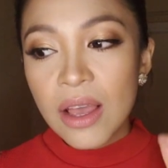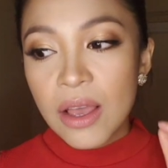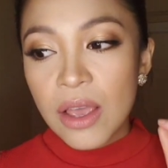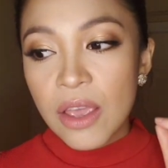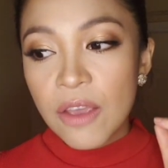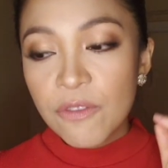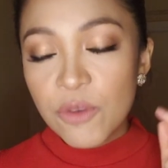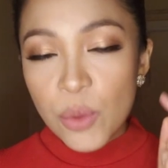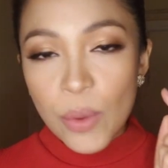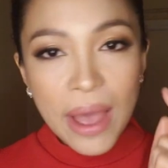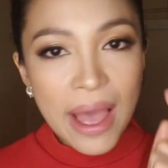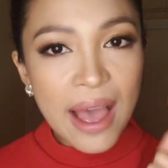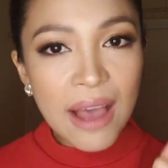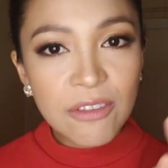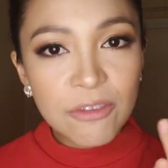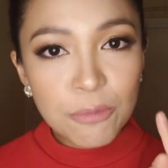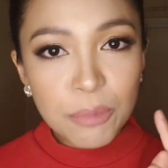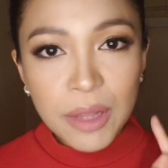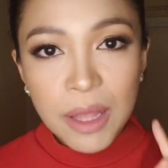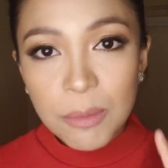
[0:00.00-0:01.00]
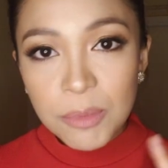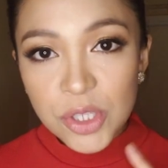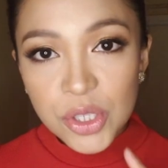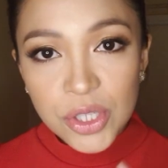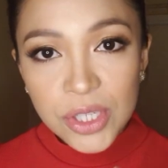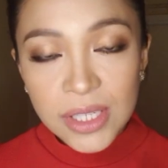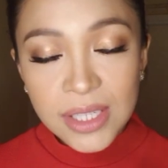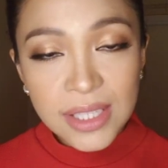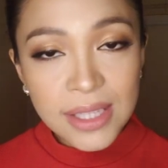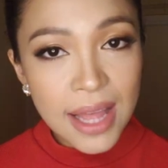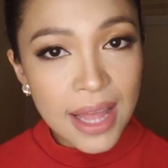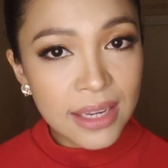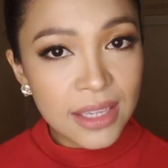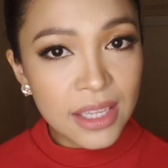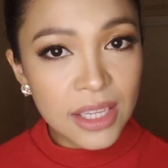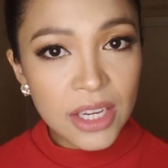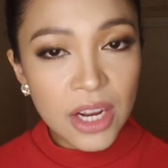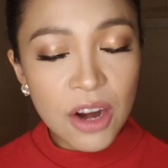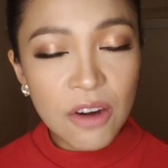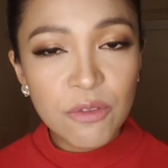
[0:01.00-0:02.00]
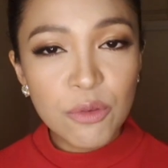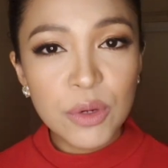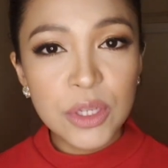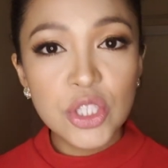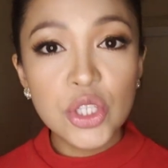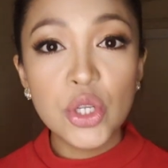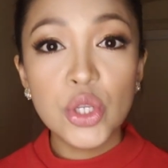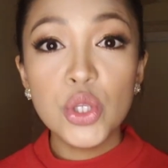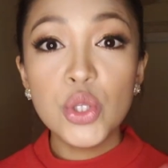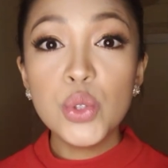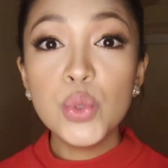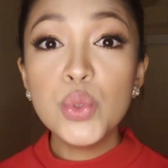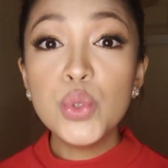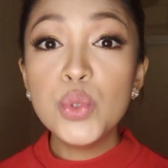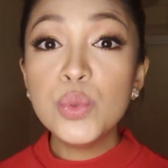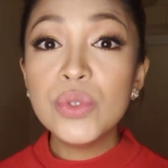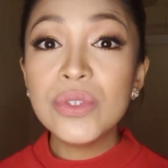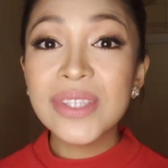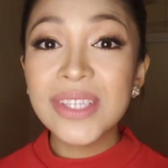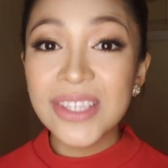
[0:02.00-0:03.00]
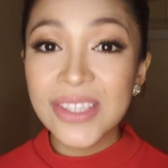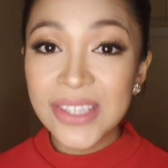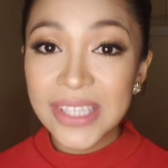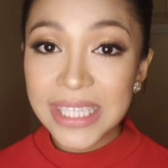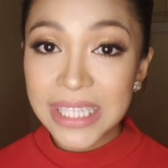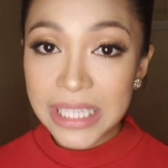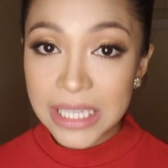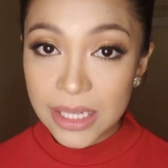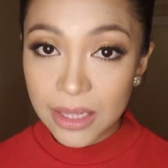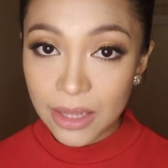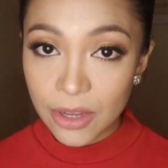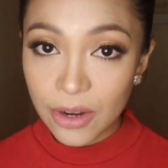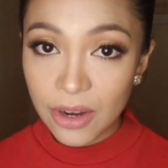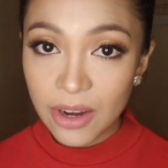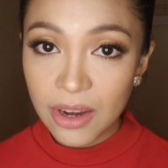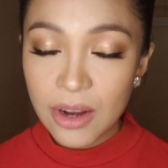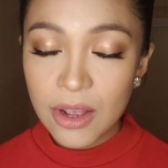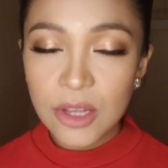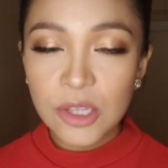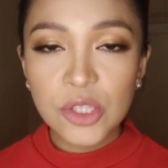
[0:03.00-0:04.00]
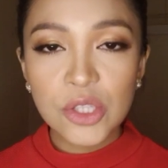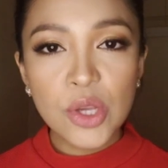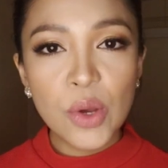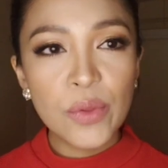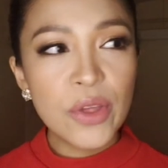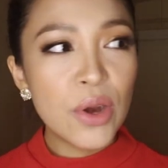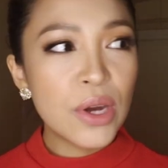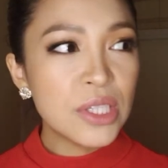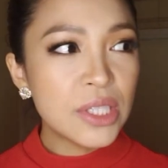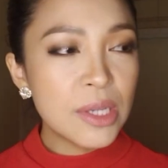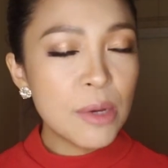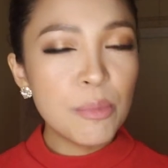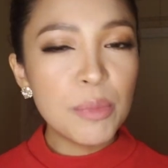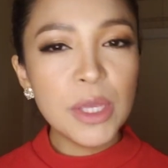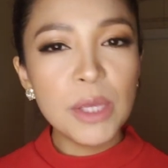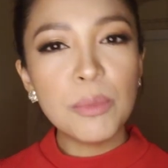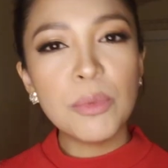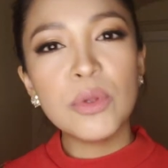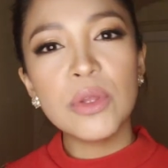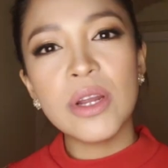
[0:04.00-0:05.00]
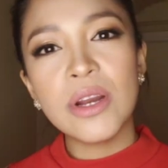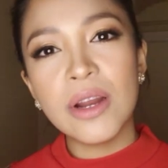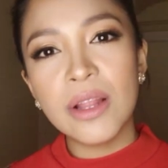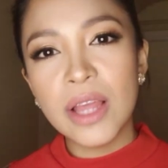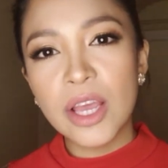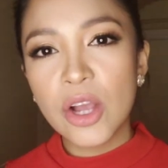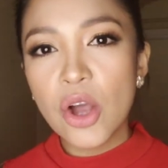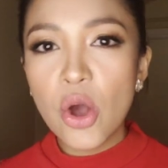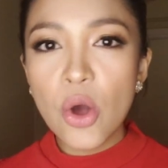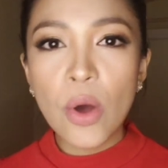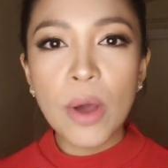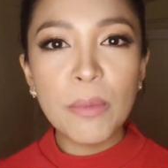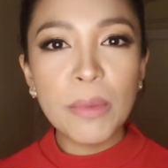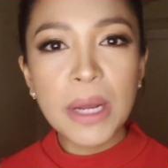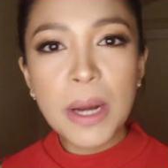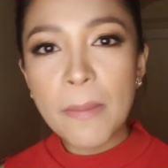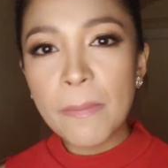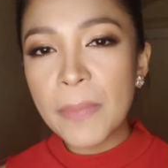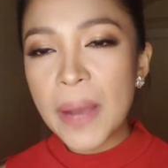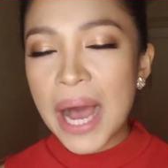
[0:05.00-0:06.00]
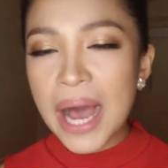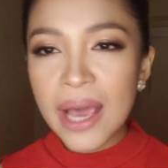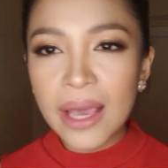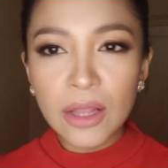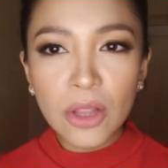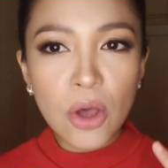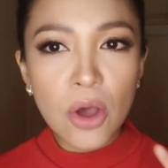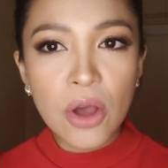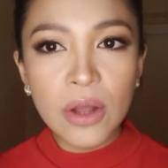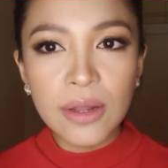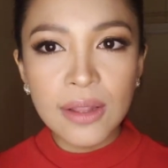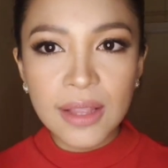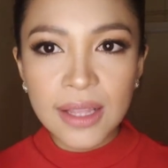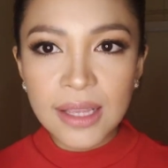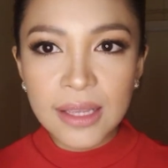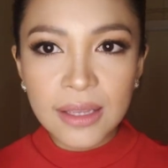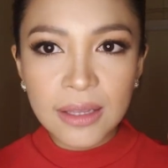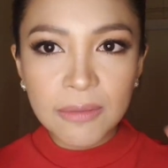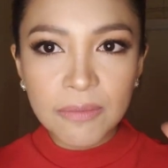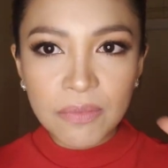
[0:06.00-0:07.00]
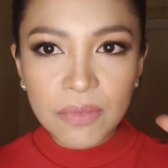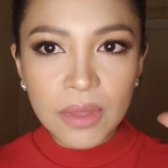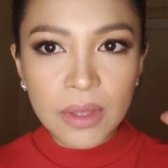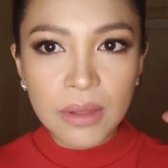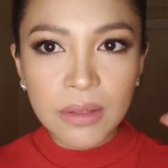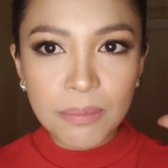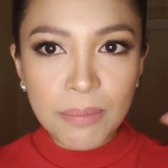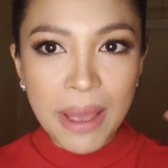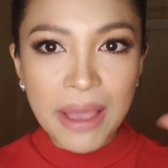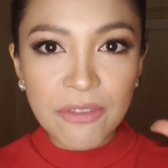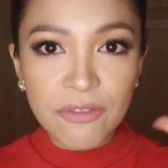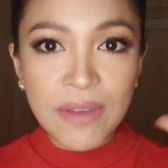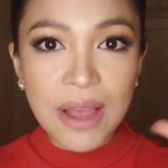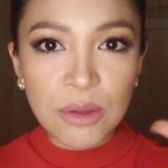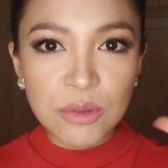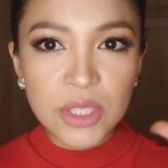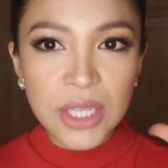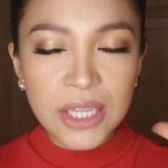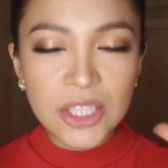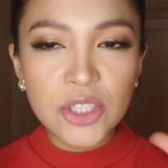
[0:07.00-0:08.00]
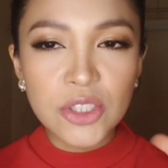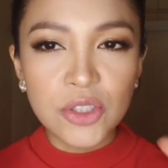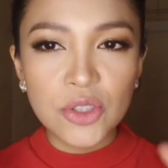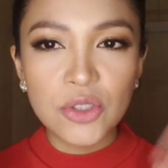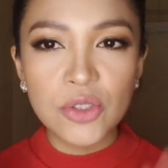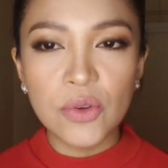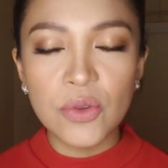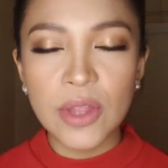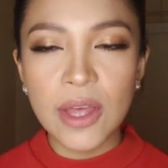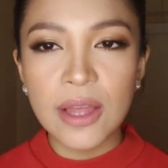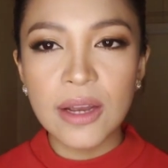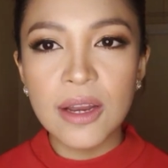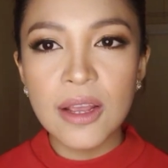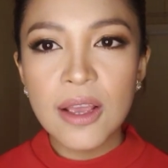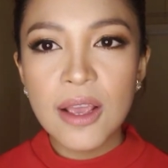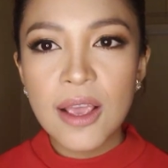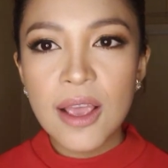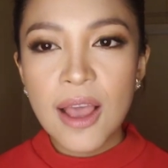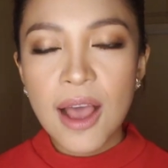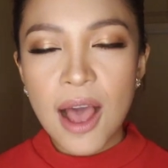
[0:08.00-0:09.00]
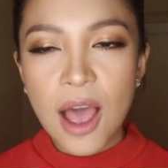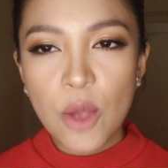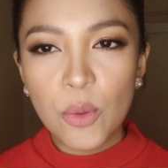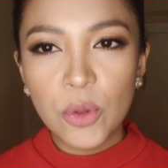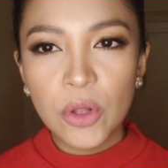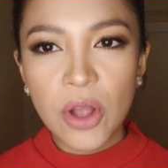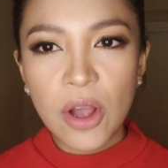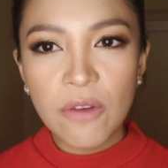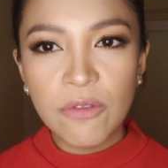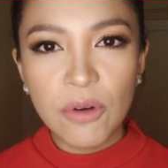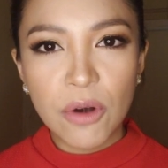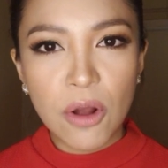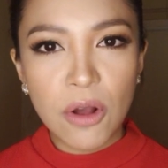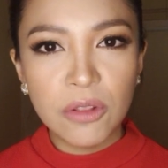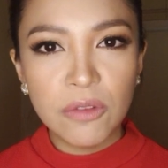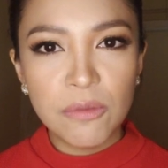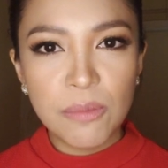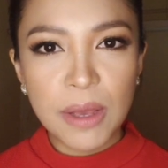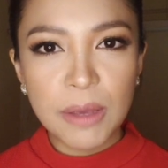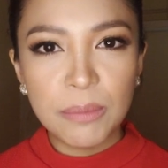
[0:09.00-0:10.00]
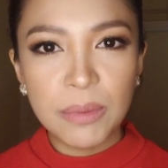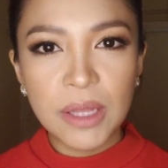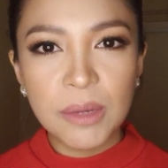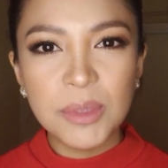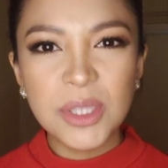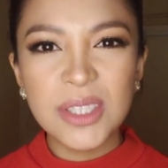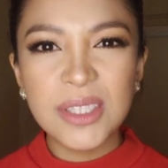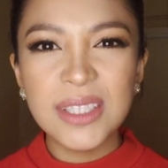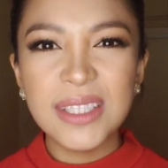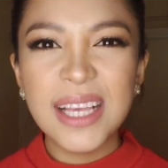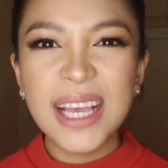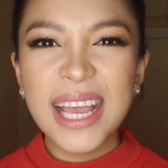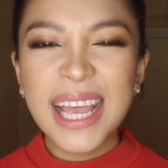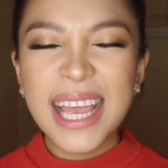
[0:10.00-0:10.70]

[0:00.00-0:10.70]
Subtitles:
if you have blemishes that need coverage, you use concealer. So there are some people that are like, oh, I'm gonna pile on my foundation so that I will cover all of my blemishes.